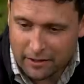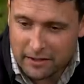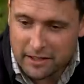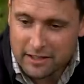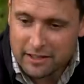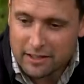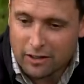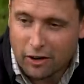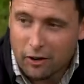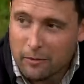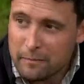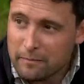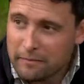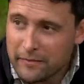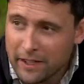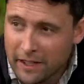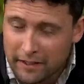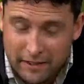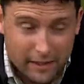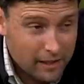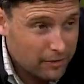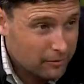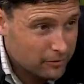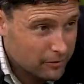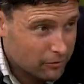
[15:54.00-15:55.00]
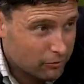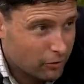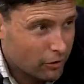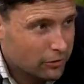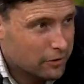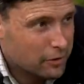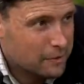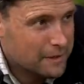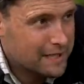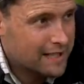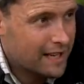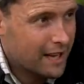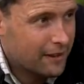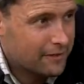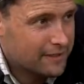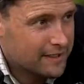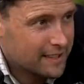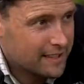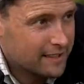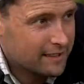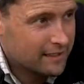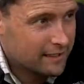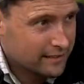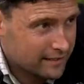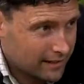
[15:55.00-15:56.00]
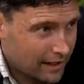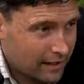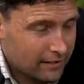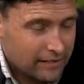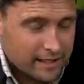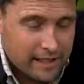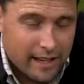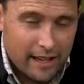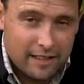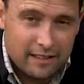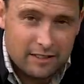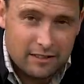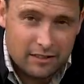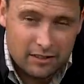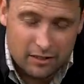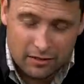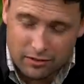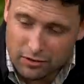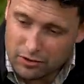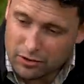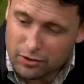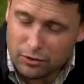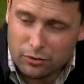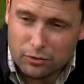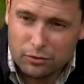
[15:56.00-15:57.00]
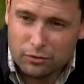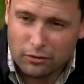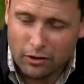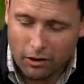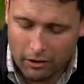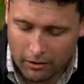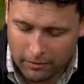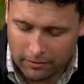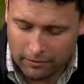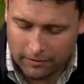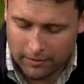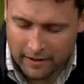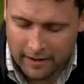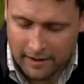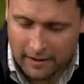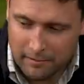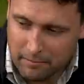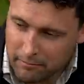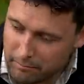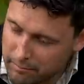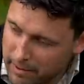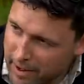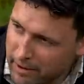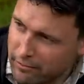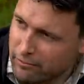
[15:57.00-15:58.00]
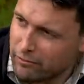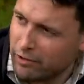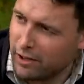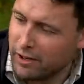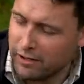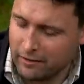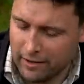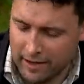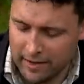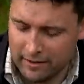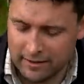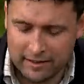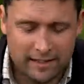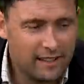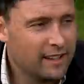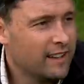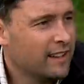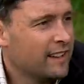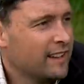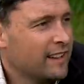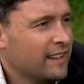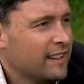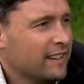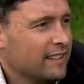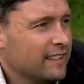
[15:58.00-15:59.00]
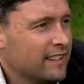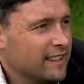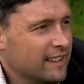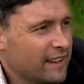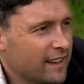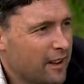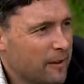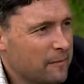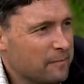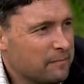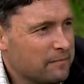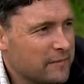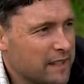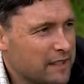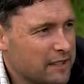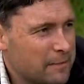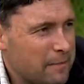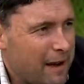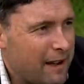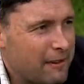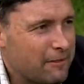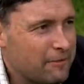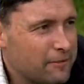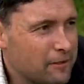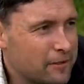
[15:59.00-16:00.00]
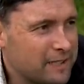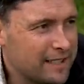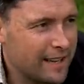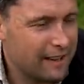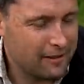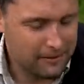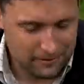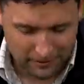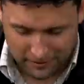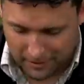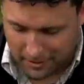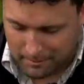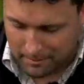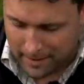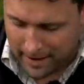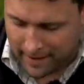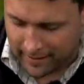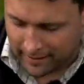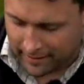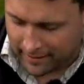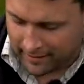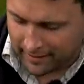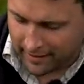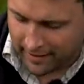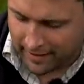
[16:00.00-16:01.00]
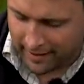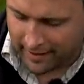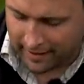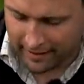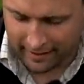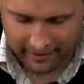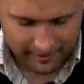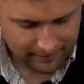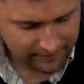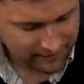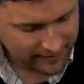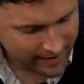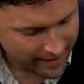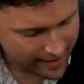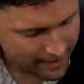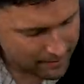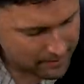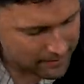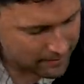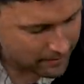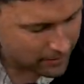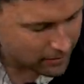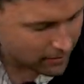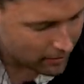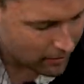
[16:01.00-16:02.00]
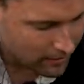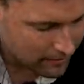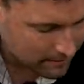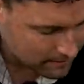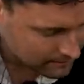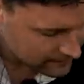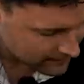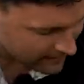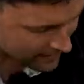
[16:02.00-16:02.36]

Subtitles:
on the top, and the rod that we left in down the edge just tore off, bent right round. It's about a foot out from the bank, and we've got